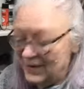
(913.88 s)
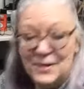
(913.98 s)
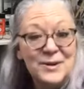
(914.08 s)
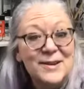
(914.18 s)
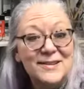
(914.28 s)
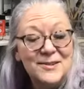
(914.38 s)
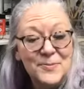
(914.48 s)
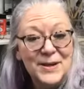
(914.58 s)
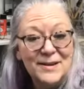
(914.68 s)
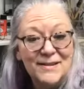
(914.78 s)
I have
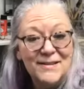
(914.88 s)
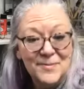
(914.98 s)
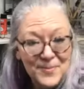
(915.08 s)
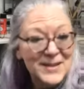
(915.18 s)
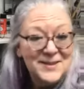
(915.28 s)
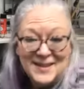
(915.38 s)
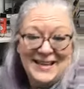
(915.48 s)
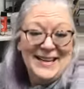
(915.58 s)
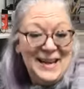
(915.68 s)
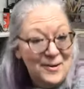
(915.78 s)
found it to be the
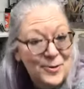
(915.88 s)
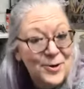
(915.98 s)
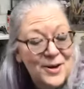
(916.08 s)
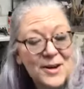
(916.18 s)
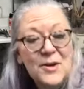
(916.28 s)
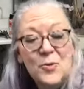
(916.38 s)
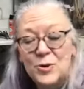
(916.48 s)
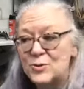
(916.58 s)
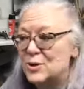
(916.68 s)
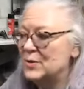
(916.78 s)
best thing
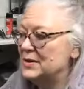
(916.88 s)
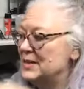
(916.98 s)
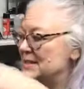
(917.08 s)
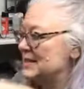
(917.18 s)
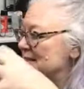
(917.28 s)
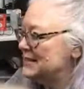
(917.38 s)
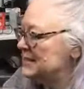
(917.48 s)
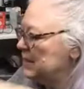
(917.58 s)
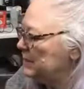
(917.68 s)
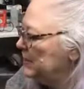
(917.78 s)
ever when you're doing
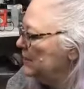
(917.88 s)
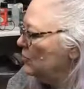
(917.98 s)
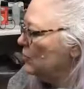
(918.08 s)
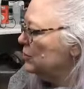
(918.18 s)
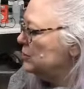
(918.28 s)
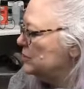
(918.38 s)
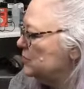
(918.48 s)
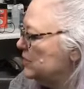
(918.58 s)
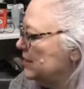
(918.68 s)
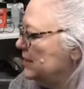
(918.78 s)
things like stamping,
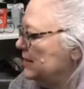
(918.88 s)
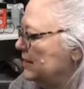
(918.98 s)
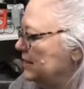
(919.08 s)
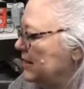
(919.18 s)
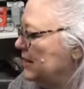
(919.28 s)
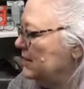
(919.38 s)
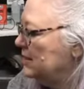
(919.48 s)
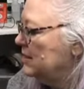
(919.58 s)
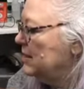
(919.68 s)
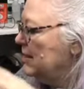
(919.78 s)
or you just want to get
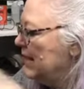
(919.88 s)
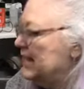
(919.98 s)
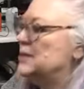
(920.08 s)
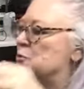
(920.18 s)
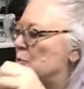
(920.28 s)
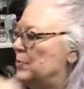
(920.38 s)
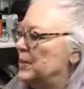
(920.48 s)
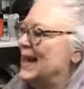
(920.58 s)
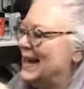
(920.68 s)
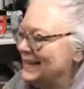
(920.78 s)
like that
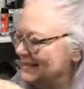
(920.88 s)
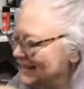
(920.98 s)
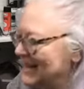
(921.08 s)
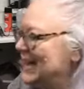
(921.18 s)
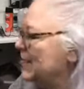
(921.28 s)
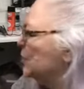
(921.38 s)
actual black